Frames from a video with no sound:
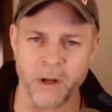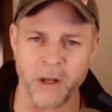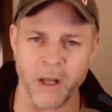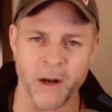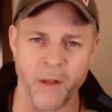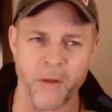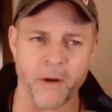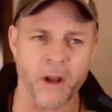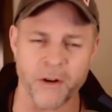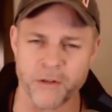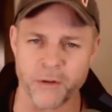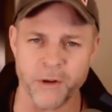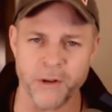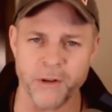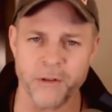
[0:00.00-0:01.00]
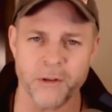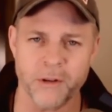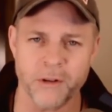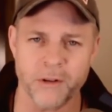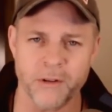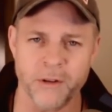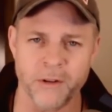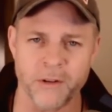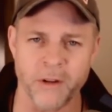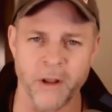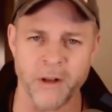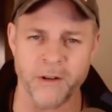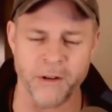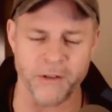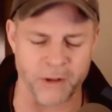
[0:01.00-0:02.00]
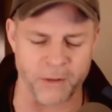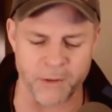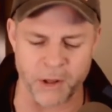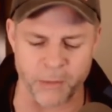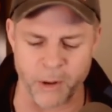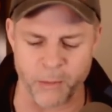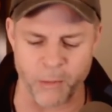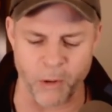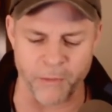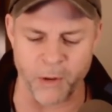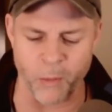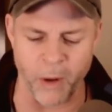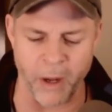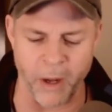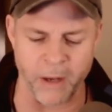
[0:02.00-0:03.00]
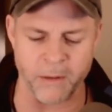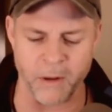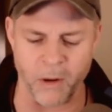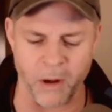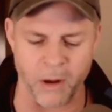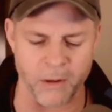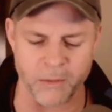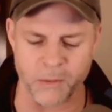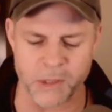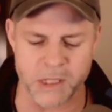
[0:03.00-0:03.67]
and other countries since 1973 roe v wade uh,